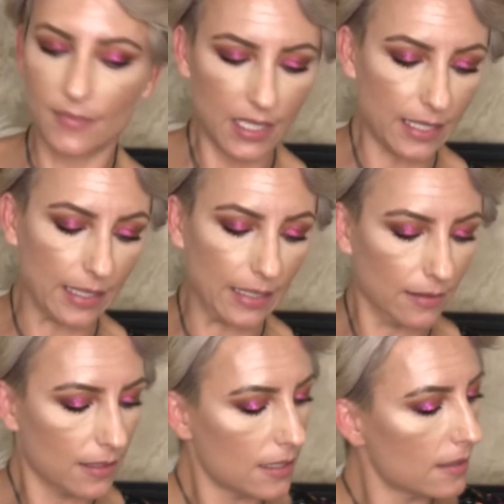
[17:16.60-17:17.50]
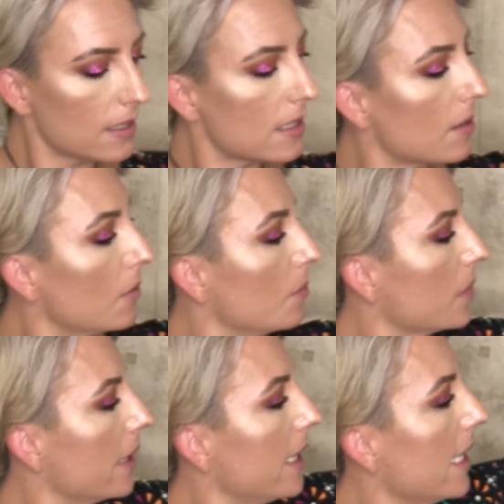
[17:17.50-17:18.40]
Look at that, it's just so
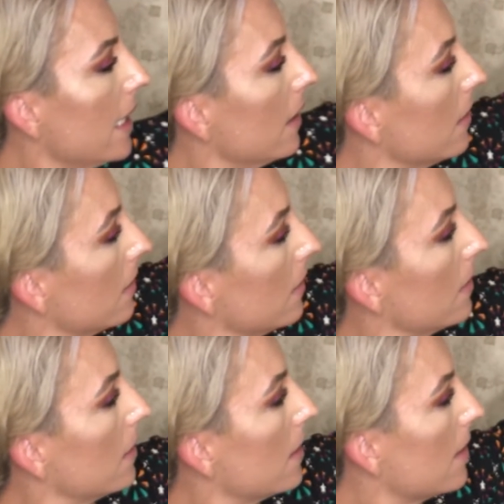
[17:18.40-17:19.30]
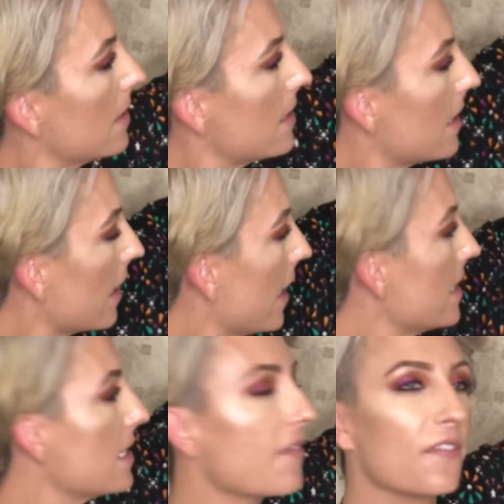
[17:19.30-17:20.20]
pretty. This is the kind of
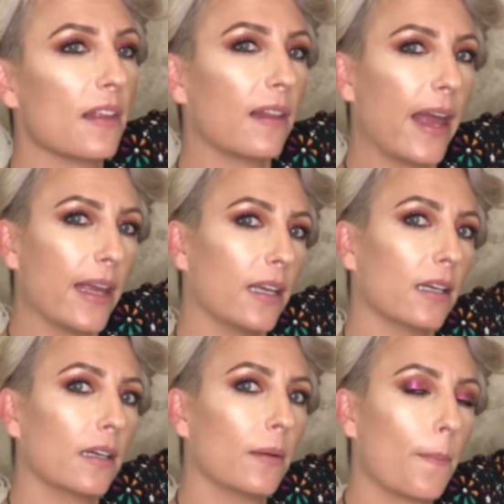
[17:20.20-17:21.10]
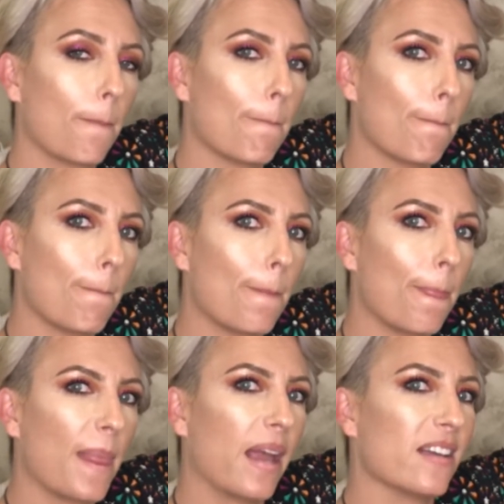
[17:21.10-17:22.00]
stuff that like
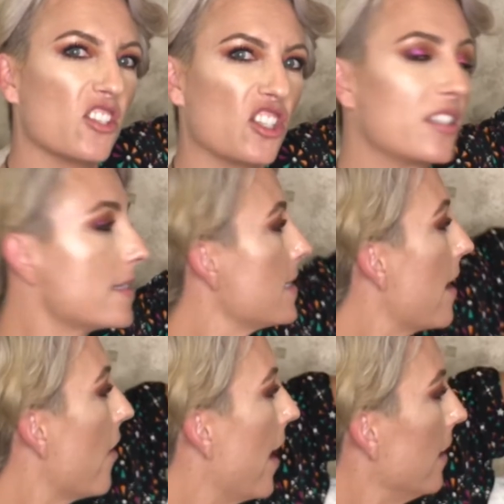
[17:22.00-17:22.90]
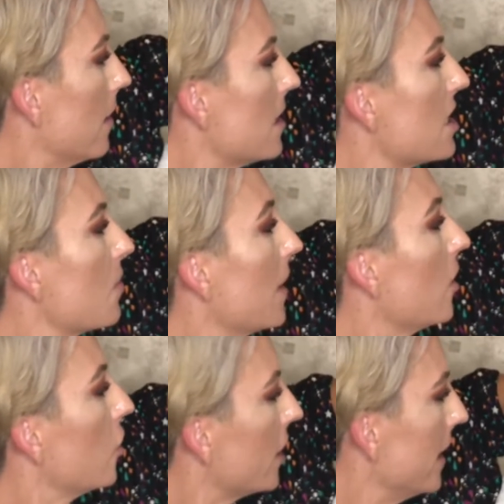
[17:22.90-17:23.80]
I could just stare at. I just want to
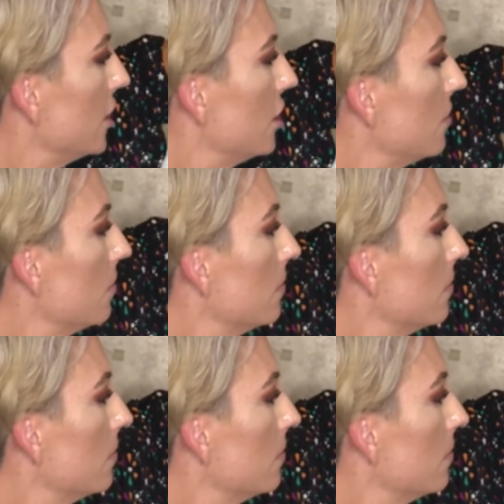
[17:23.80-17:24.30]
look at you.